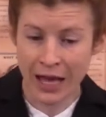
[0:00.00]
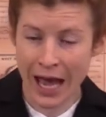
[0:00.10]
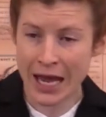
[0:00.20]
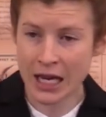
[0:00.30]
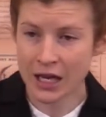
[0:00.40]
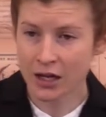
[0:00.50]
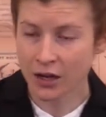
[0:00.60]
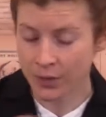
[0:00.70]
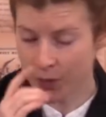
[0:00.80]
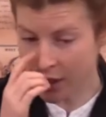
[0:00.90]
They,
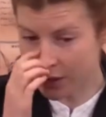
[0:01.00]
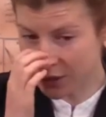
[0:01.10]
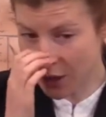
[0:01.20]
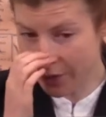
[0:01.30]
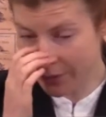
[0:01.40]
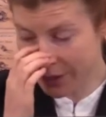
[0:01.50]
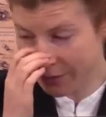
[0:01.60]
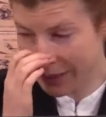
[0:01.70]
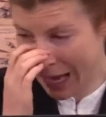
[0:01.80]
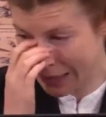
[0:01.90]
the
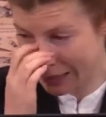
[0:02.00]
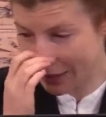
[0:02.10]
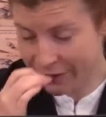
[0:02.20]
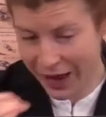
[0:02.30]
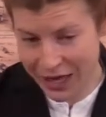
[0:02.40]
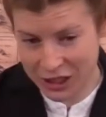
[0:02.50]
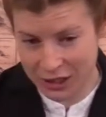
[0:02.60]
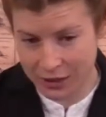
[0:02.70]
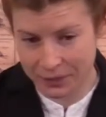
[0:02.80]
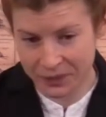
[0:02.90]
conservative Catholic
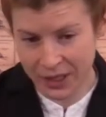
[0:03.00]
faction,